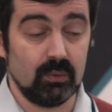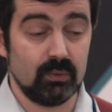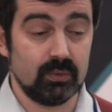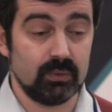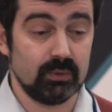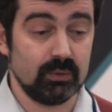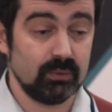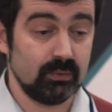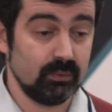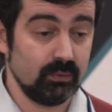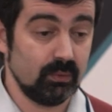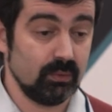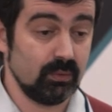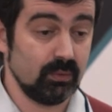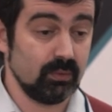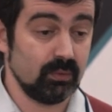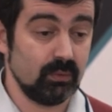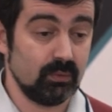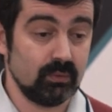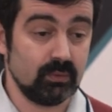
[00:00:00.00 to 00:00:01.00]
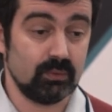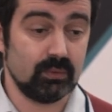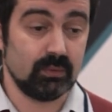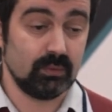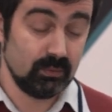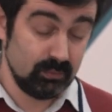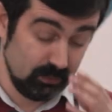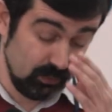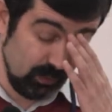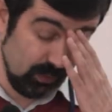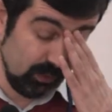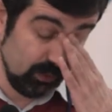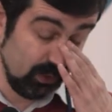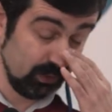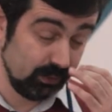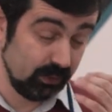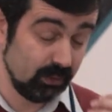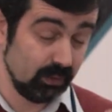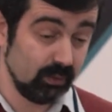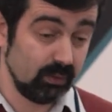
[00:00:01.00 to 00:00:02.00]
Our
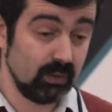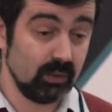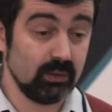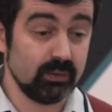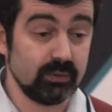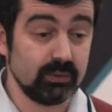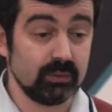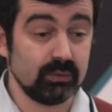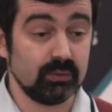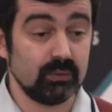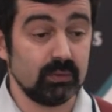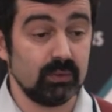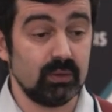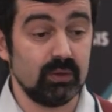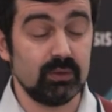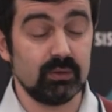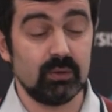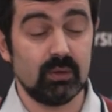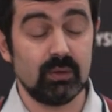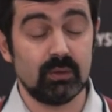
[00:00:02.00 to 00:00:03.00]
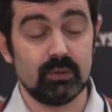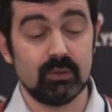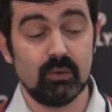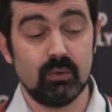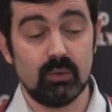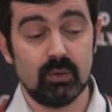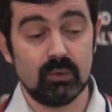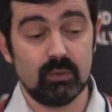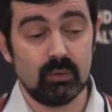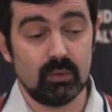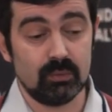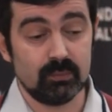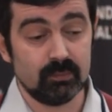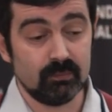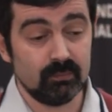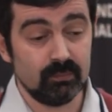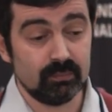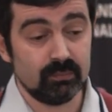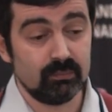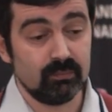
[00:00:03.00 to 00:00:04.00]
young colleague Inga Yegorova
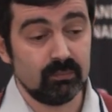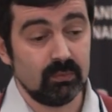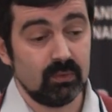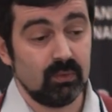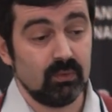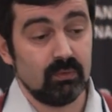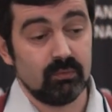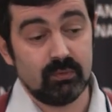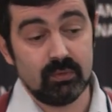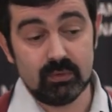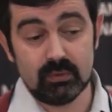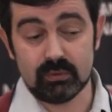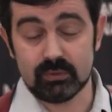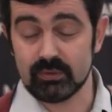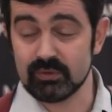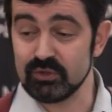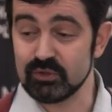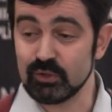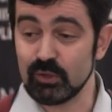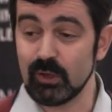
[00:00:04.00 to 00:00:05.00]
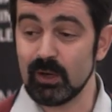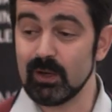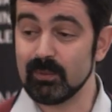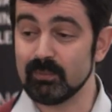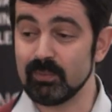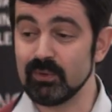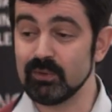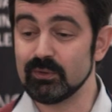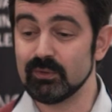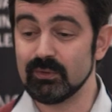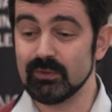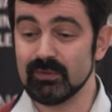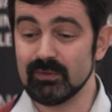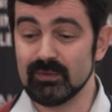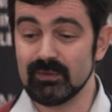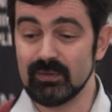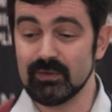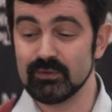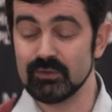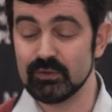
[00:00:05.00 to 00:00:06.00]
will describe it
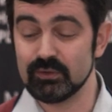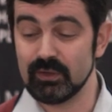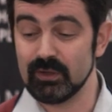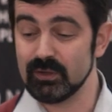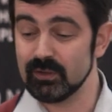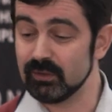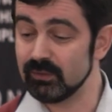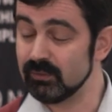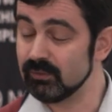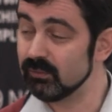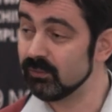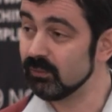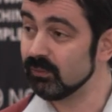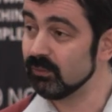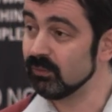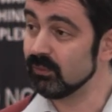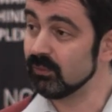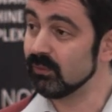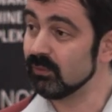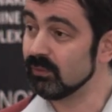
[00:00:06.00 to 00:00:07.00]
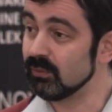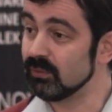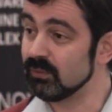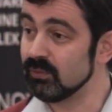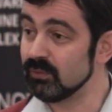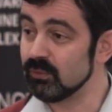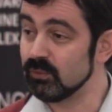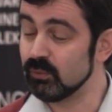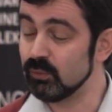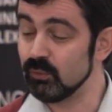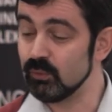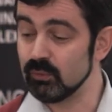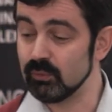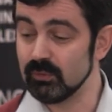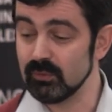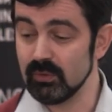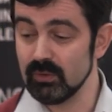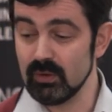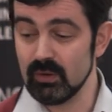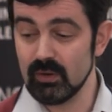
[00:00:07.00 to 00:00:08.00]
in detail 2
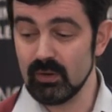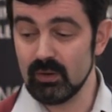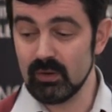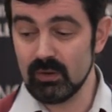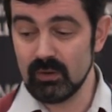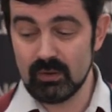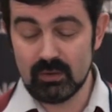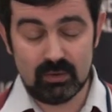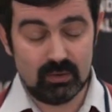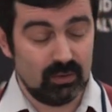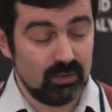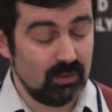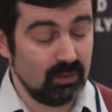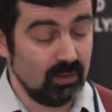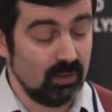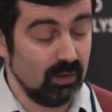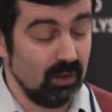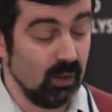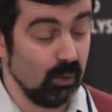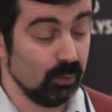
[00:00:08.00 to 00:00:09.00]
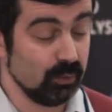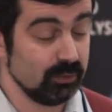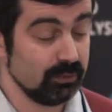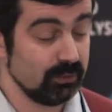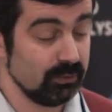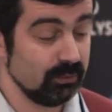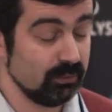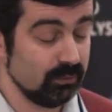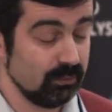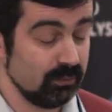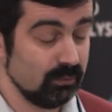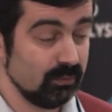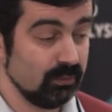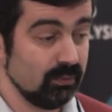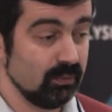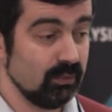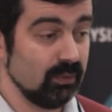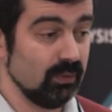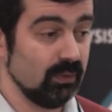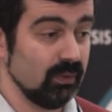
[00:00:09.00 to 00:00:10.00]
hours
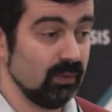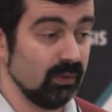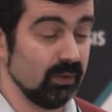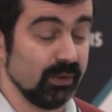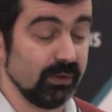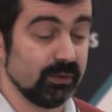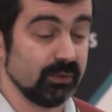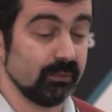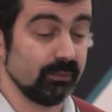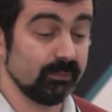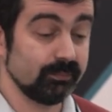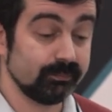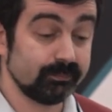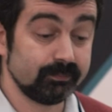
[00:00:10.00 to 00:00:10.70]
later.